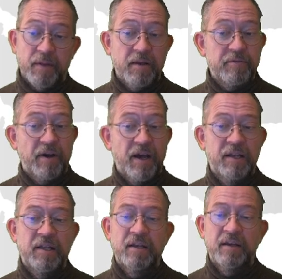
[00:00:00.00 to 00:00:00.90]
And
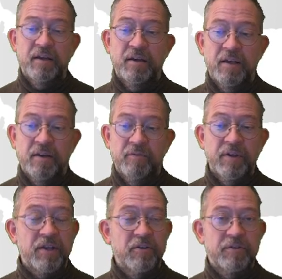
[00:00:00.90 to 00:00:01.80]
finally, we
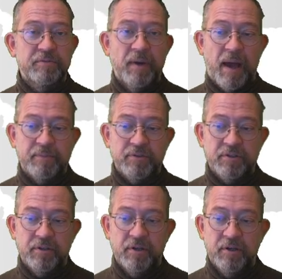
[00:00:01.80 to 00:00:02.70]
can use
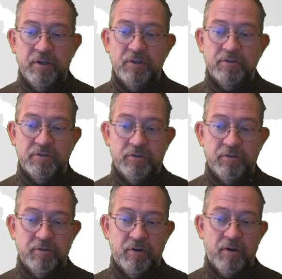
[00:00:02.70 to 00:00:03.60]
maps to